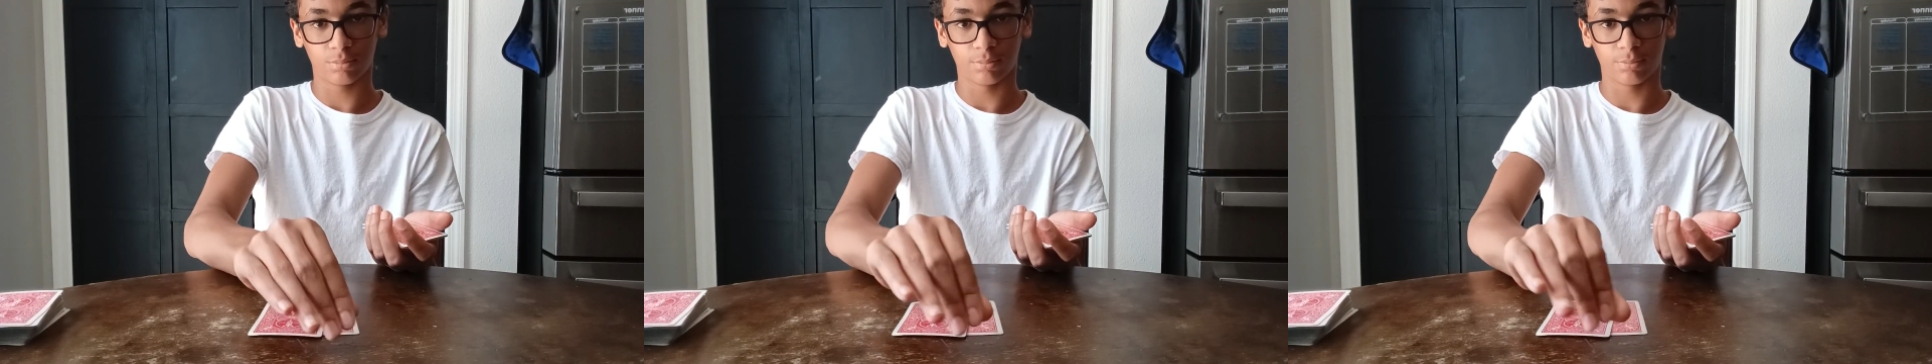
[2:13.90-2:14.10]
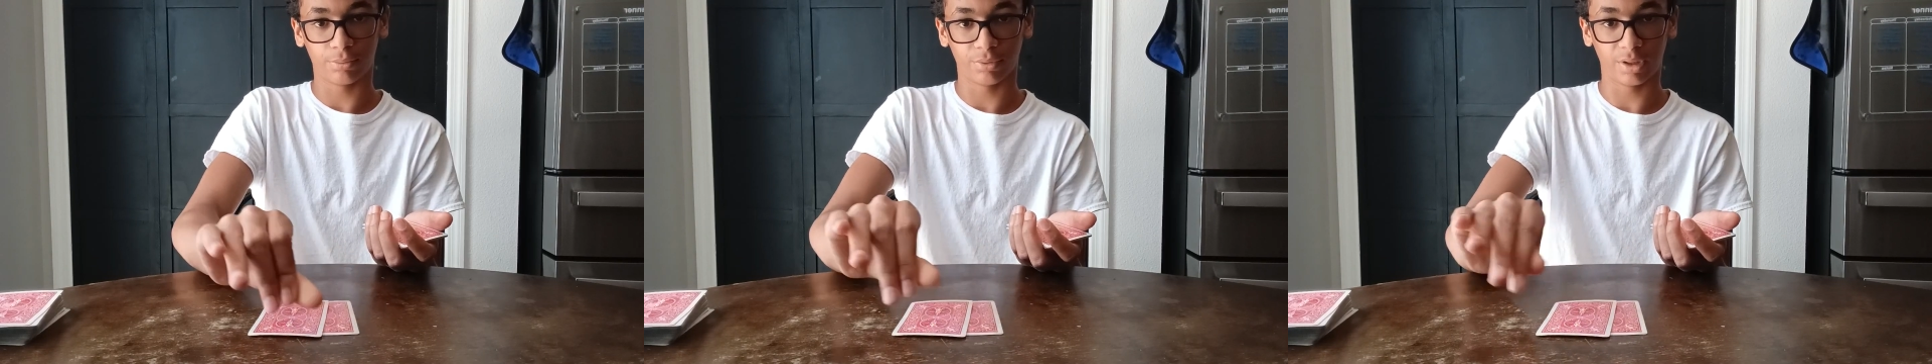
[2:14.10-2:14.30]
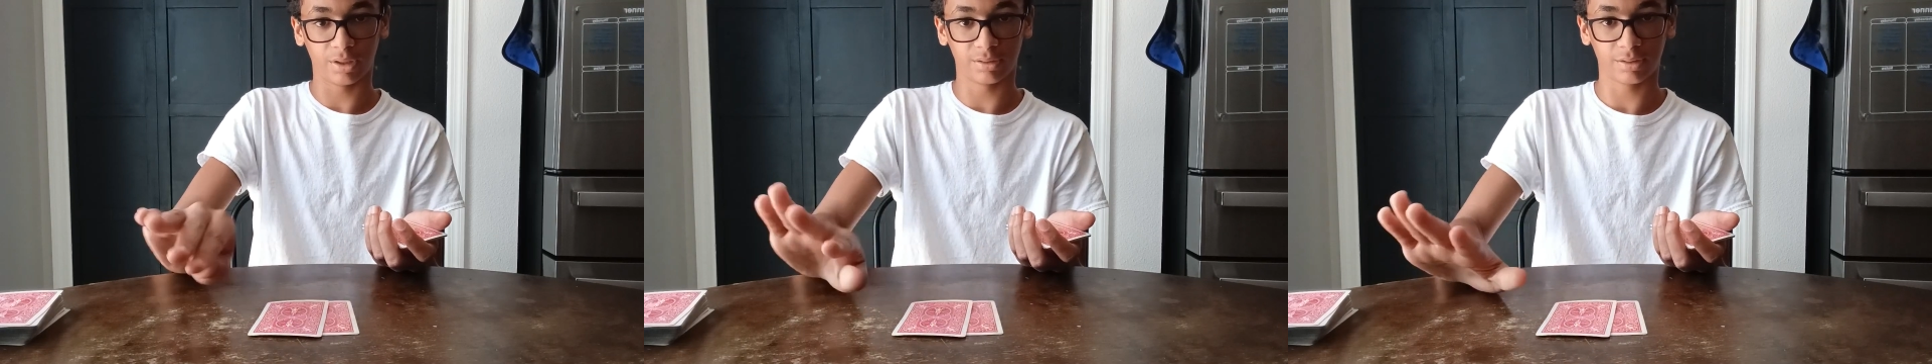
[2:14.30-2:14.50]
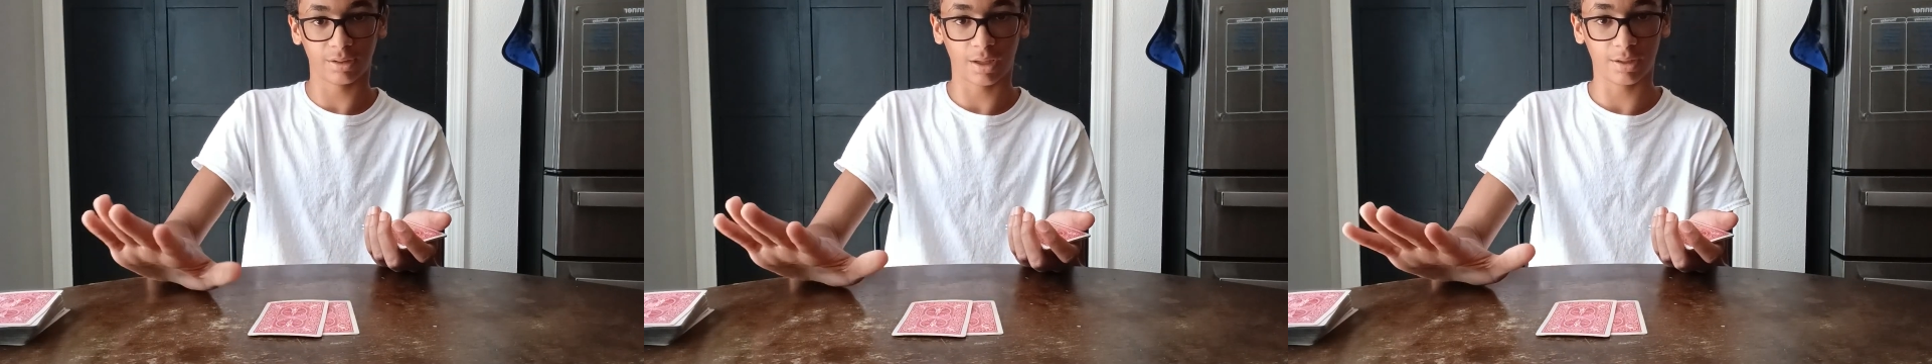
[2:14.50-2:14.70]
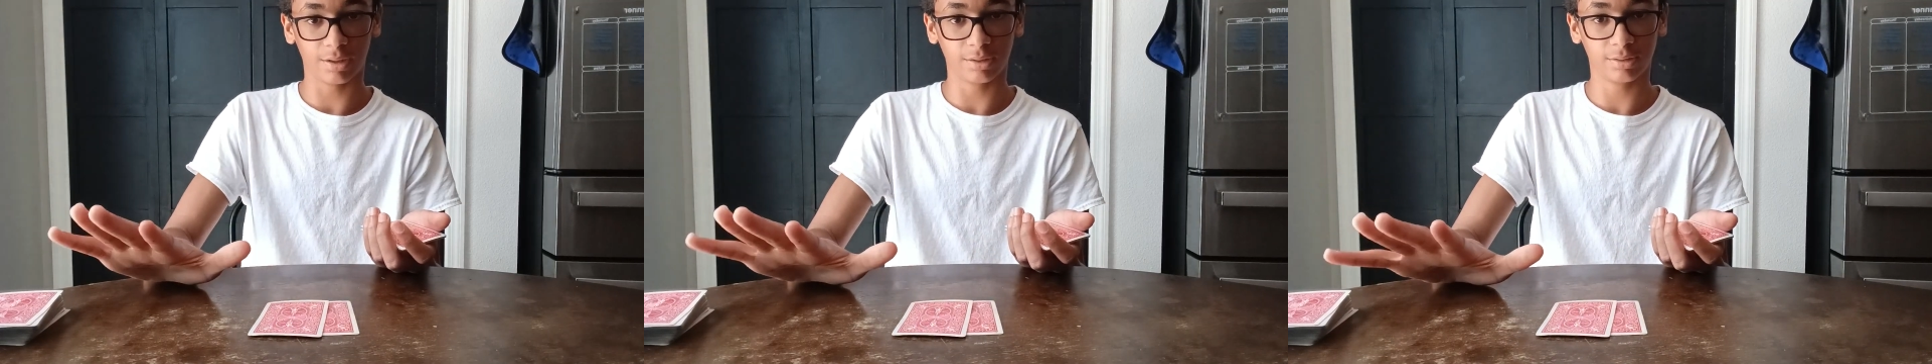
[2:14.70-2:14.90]
And place
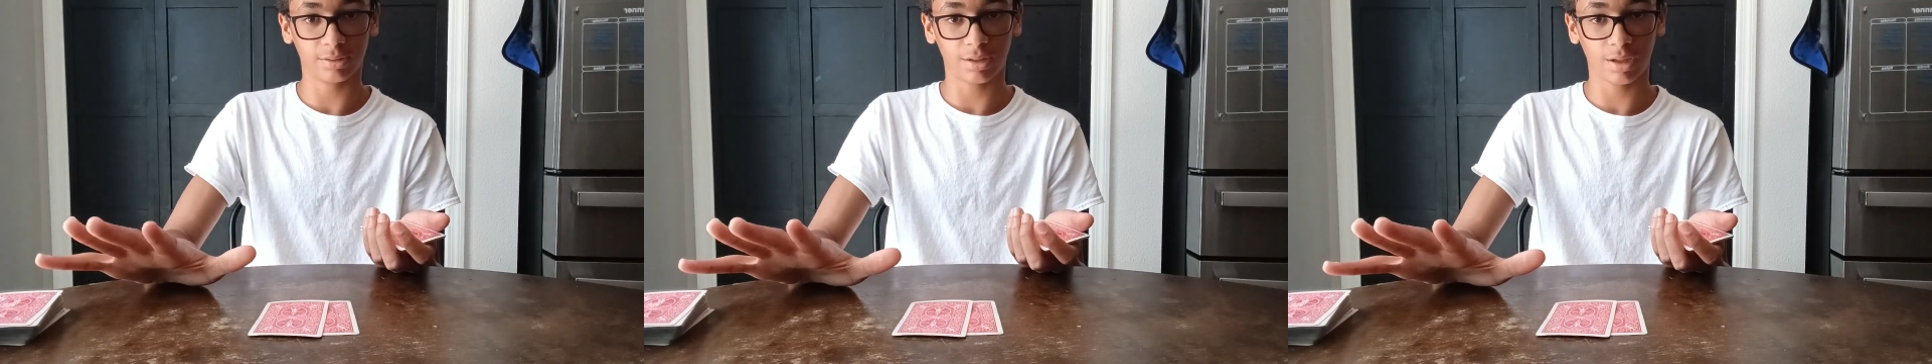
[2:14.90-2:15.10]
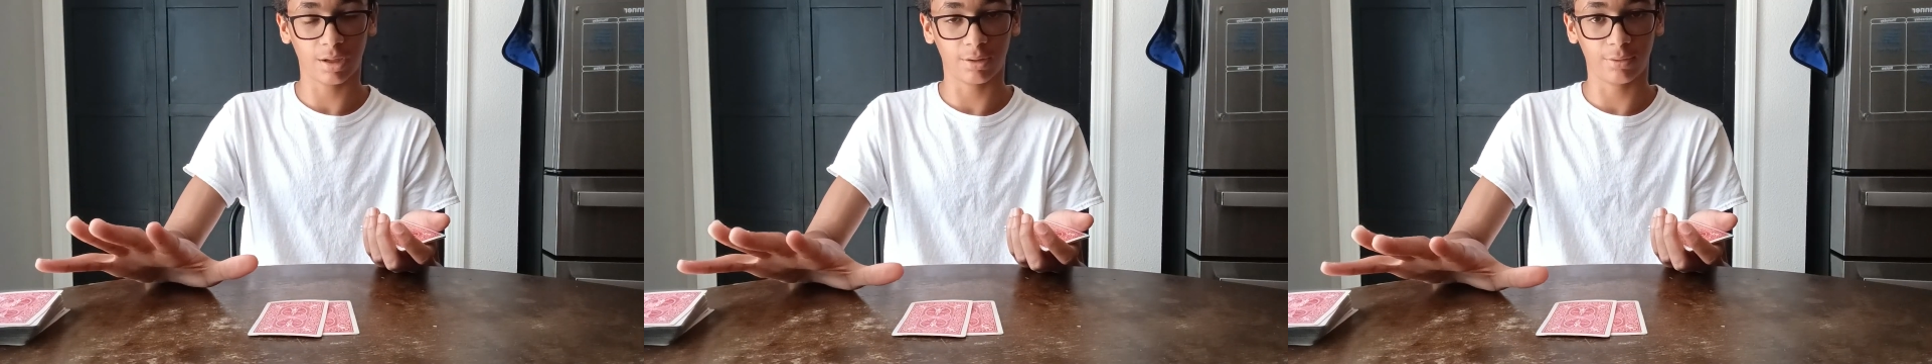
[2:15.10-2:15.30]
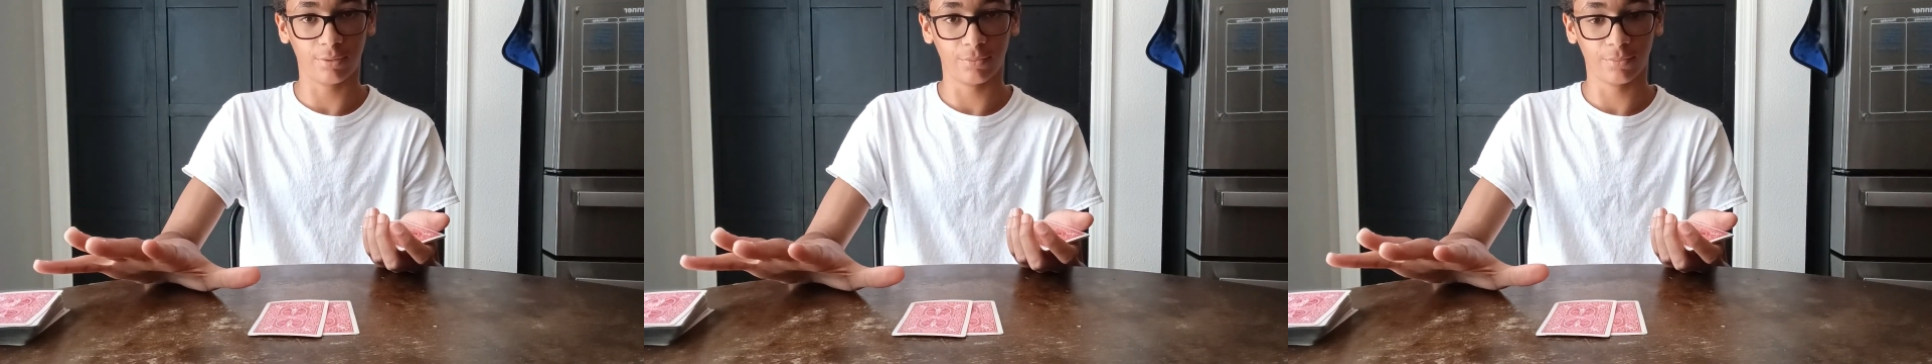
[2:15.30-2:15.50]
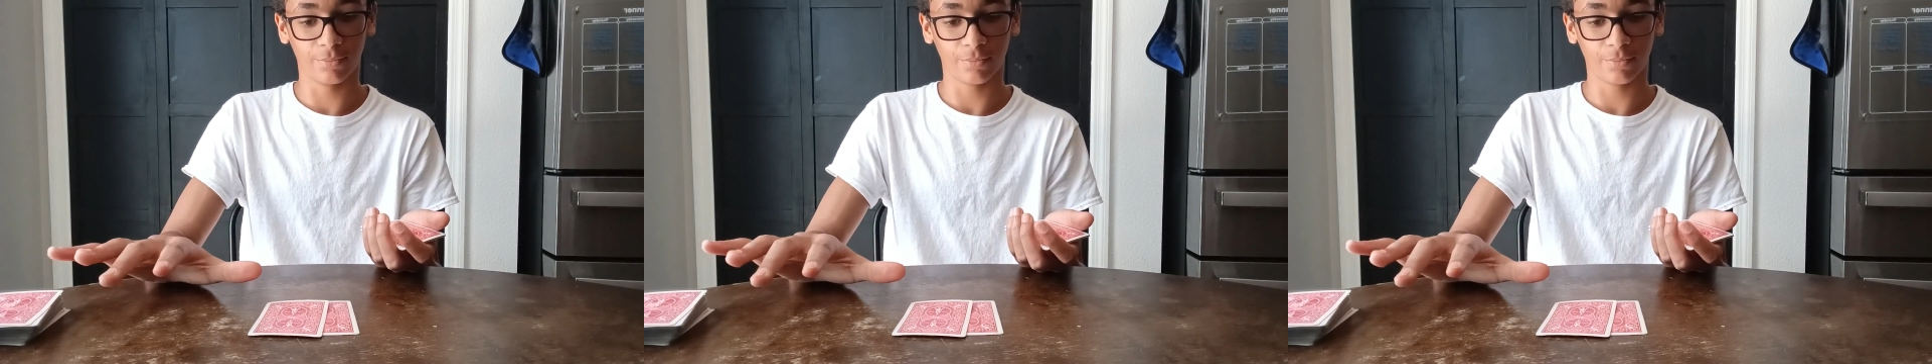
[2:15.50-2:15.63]
that ace down.